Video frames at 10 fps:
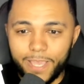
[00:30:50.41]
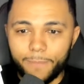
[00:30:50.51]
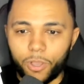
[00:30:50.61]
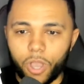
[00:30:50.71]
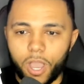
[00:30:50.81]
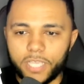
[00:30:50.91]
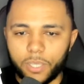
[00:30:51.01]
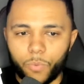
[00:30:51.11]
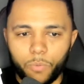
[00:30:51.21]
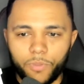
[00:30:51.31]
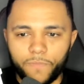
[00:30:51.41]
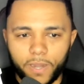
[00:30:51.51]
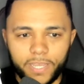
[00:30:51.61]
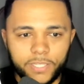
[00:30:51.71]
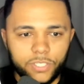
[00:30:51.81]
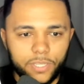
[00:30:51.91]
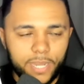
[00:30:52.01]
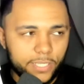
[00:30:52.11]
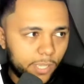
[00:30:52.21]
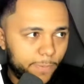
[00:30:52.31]
But guys, I will move on into the
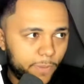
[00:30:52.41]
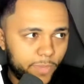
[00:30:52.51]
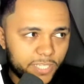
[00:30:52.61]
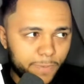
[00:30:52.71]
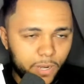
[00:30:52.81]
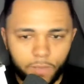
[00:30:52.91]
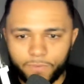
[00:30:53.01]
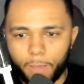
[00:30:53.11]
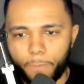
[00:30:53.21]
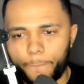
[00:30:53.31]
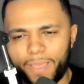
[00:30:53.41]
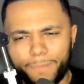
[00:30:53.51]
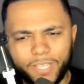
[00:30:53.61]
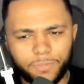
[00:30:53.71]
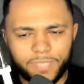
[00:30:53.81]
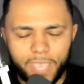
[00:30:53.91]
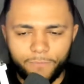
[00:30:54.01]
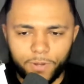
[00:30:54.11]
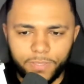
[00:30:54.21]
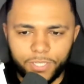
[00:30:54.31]
next topic. We have spent half an hour, but bless up to
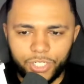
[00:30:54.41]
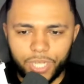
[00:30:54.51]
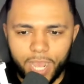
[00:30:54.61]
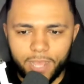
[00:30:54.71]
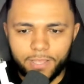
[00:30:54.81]
everyone in the chat.